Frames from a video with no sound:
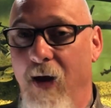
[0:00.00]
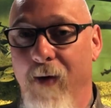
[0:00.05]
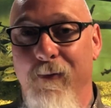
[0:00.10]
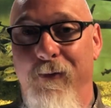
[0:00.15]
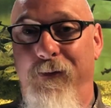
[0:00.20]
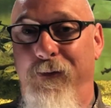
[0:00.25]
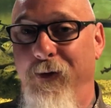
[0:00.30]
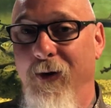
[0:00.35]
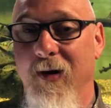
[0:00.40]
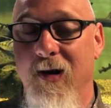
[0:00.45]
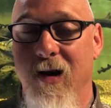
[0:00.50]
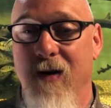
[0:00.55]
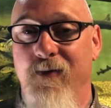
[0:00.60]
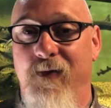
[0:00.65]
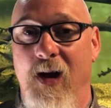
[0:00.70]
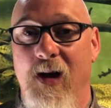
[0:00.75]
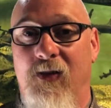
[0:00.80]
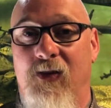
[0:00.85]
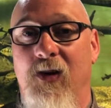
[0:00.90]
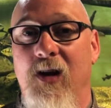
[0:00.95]
am fully
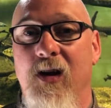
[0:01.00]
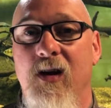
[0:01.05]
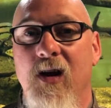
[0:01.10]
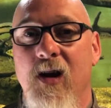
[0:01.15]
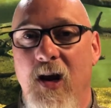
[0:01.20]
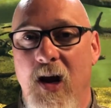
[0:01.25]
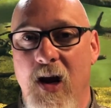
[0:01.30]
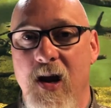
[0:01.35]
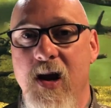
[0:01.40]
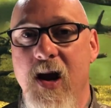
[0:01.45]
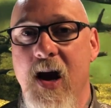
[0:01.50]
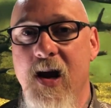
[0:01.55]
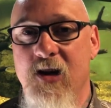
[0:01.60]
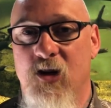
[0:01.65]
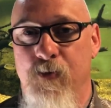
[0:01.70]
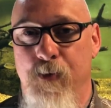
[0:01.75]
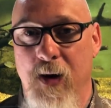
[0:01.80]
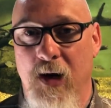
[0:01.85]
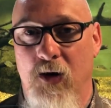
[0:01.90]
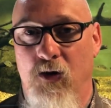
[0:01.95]
invested in
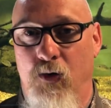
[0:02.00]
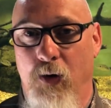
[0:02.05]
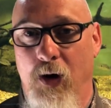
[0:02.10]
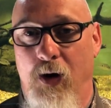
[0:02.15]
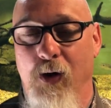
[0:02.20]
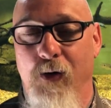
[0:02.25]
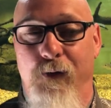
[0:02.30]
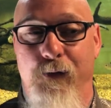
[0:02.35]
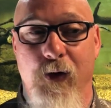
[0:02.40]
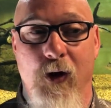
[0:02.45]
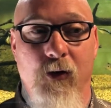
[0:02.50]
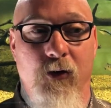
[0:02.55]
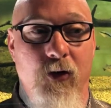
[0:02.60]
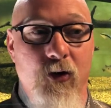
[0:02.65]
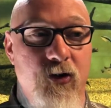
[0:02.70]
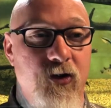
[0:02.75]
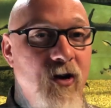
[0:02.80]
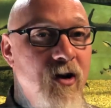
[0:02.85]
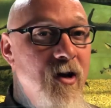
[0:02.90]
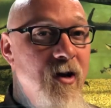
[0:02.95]
nice big trickle
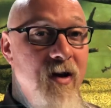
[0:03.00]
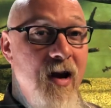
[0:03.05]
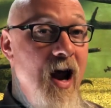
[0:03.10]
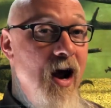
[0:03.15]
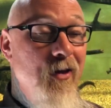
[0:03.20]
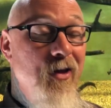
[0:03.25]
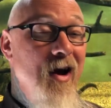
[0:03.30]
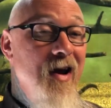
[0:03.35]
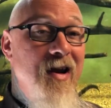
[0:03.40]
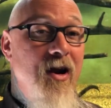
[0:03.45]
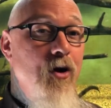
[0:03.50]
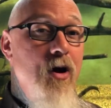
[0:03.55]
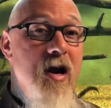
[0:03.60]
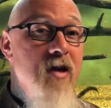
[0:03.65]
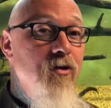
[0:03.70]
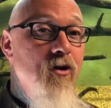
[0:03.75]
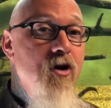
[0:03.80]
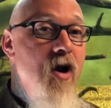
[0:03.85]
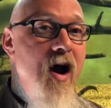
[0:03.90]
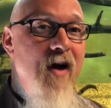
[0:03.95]
filters. Now, I agree,
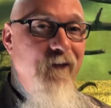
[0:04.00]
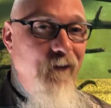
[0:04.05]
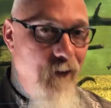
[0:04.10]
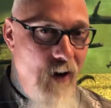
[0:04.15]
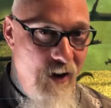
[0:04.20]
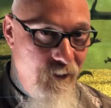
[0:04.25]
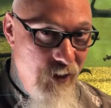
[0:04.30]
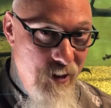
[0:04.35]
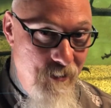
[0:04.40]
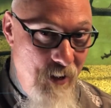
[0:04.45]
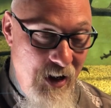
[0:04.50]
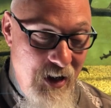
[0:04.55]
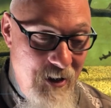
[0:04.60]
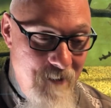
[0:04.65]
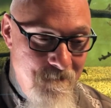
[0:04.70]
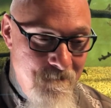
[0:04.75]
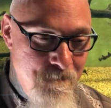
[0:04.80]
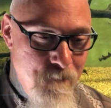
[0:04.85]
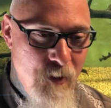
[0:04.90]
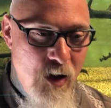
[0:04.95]
they're not for everybody.
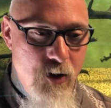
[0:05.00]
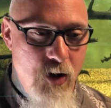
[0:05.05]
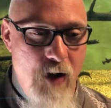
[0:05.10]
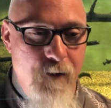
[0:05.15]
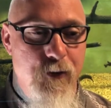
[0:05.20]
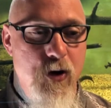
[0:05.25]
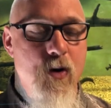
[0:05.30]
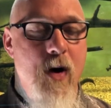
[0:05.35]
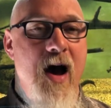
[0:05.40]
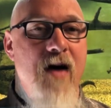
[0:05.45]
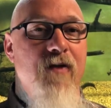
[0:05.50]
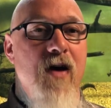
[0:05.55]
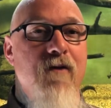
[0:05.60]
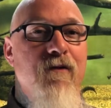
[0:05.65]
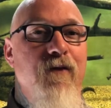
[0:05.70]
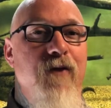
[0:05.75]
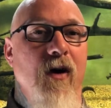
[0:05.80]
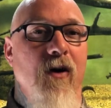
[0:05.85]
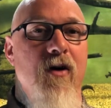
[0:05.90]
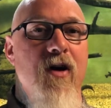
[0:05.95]
If you have a
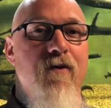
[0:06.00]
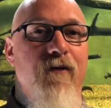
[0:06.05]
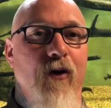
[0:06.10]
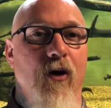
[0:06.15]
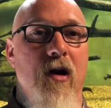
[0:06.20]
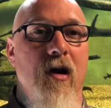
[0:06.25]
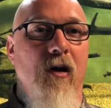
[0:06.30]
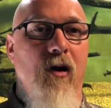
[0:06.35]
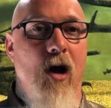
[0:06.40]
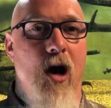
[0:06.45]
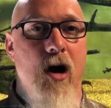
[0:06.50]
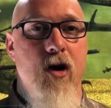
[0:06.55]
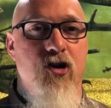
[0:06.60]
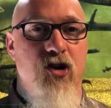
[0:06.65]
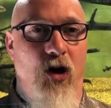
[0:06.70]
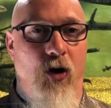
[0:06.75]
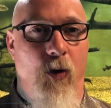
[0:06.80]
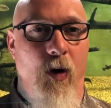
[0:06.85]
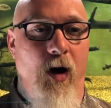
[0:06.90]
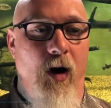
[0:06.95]
very, very large
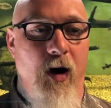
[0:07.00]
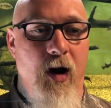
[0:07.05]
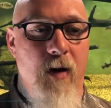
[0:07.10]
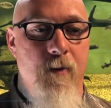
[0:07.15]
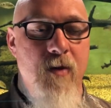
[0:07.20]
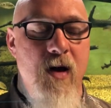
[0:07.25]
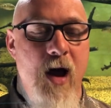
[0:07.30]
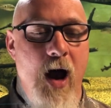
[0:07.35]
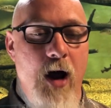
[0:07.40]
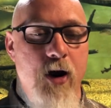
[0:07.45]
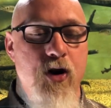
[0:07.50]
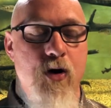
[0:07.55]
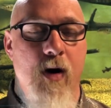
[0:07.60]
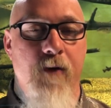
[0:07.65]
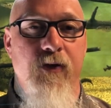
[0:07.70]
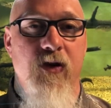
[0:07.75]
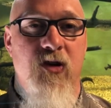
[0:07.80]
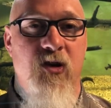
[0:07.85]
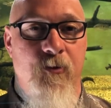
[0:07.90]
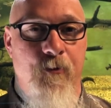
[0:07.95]
aquarium and you
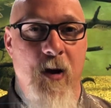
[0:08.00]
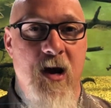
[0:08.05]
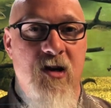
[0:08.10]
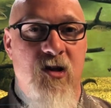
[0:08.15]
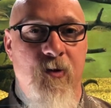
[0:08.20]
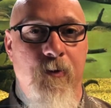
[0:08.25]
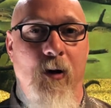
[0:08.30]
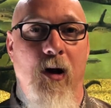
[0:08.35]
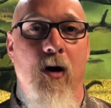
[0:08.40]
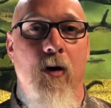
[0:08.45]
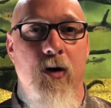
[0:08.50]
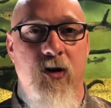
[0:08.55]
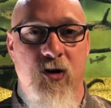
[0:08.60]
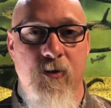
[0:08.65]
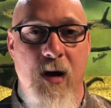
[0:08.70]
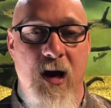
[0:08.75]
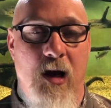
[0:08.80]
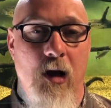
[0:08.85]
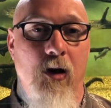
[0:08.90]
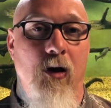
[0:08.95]
have the space below it to
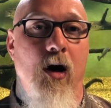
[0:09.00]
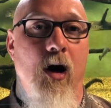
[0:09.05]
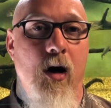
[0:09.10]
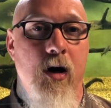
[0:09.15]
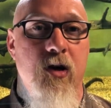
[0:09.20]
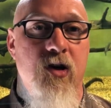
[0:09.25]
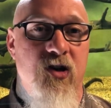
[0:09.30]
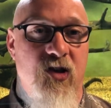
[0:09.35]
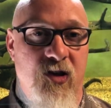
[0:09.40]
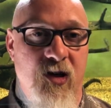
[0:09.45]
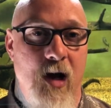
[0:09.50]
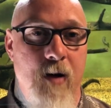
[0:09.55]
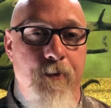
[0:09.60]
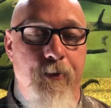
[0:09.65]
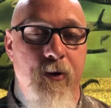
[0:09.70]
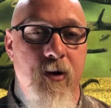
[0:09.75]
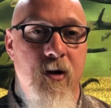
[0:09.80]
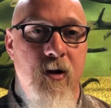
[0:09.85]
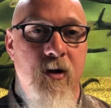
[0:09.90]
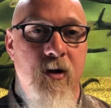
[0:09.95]
make a large sump,